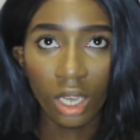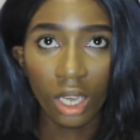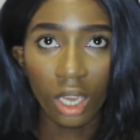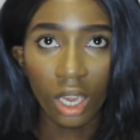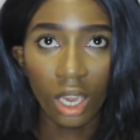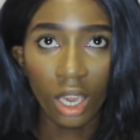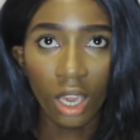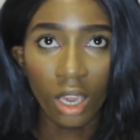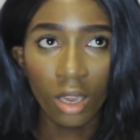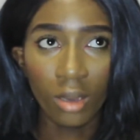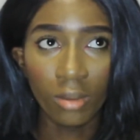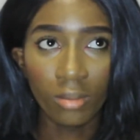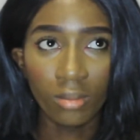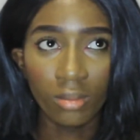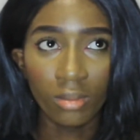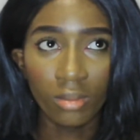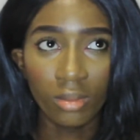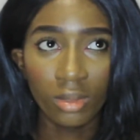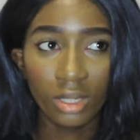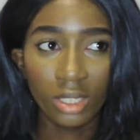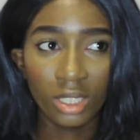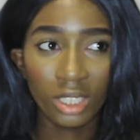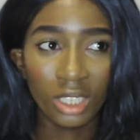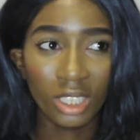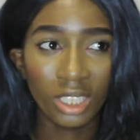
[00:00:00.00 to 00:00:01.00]

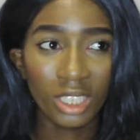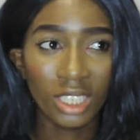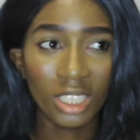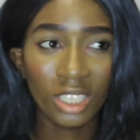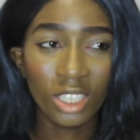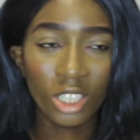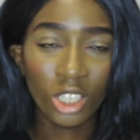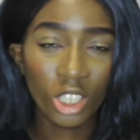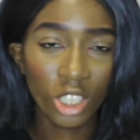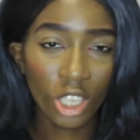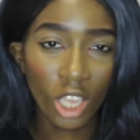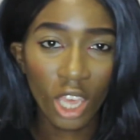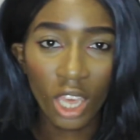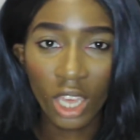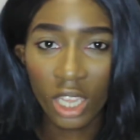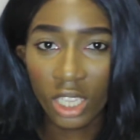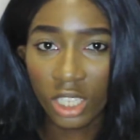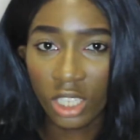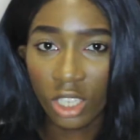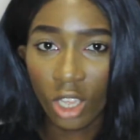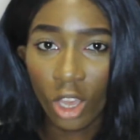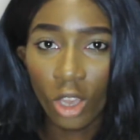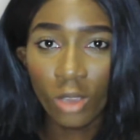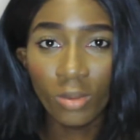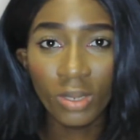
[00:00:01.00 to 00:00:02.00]

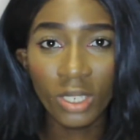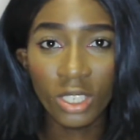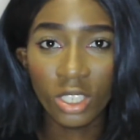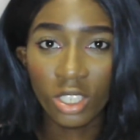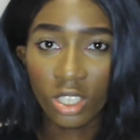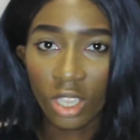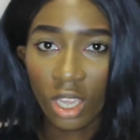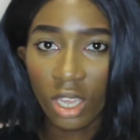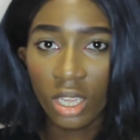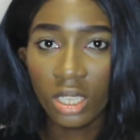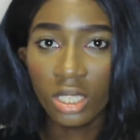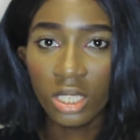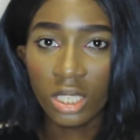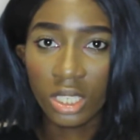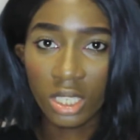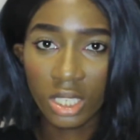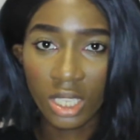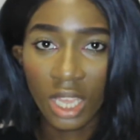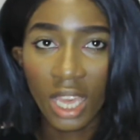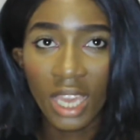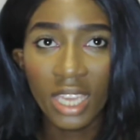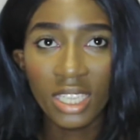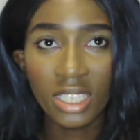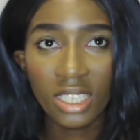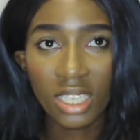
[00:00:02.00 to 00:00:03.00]
Only certain
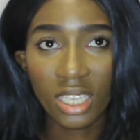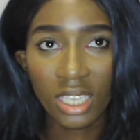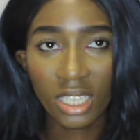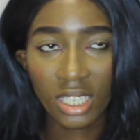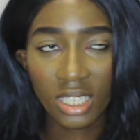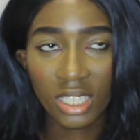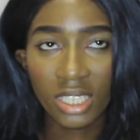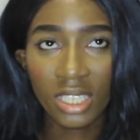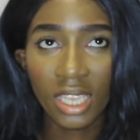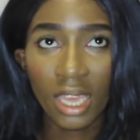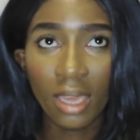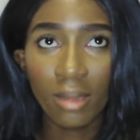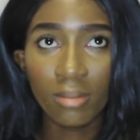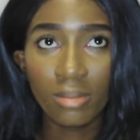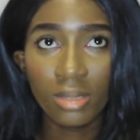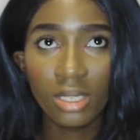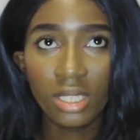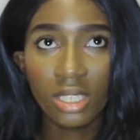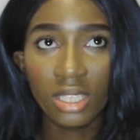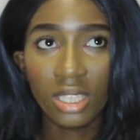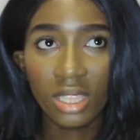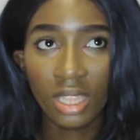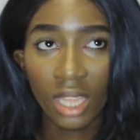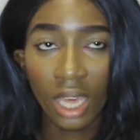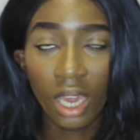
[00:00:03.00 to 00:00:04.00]
sites
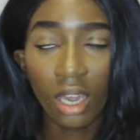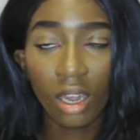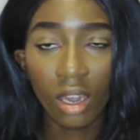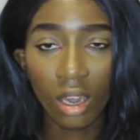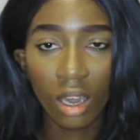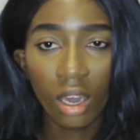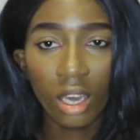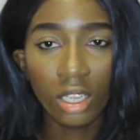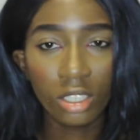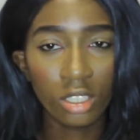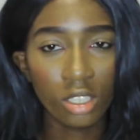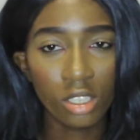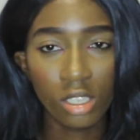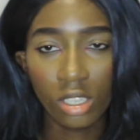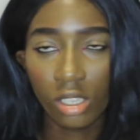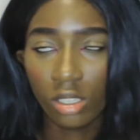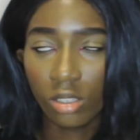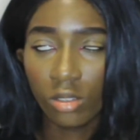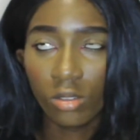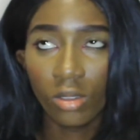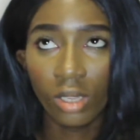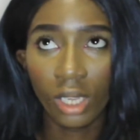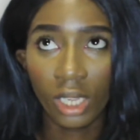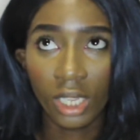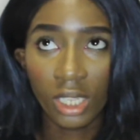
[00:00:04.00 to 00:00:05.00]
accept that card because it's
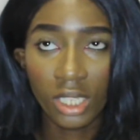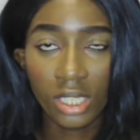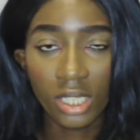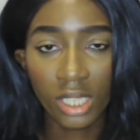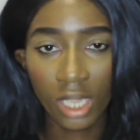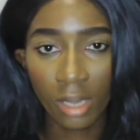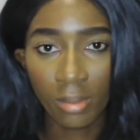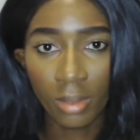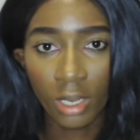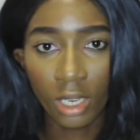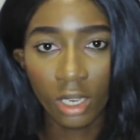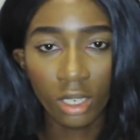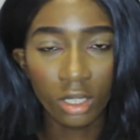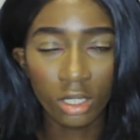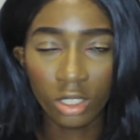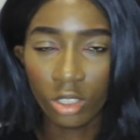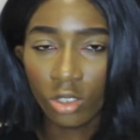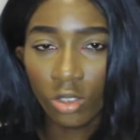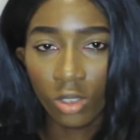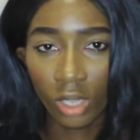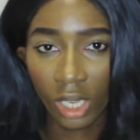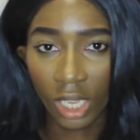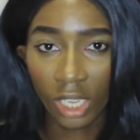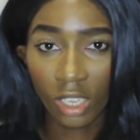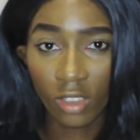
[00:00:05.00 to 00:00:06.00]
not like a debit card, it's
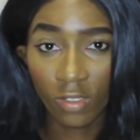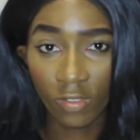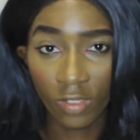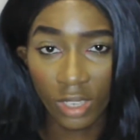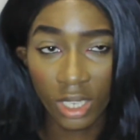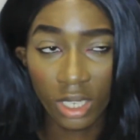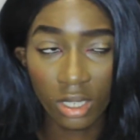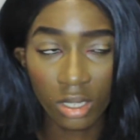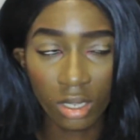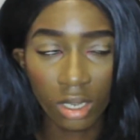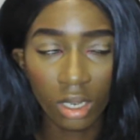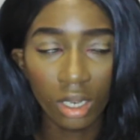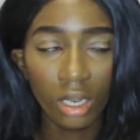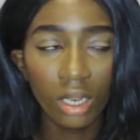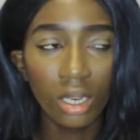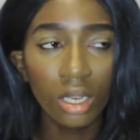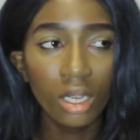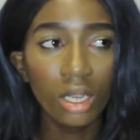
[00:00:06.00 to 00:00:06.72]
not like a Visa.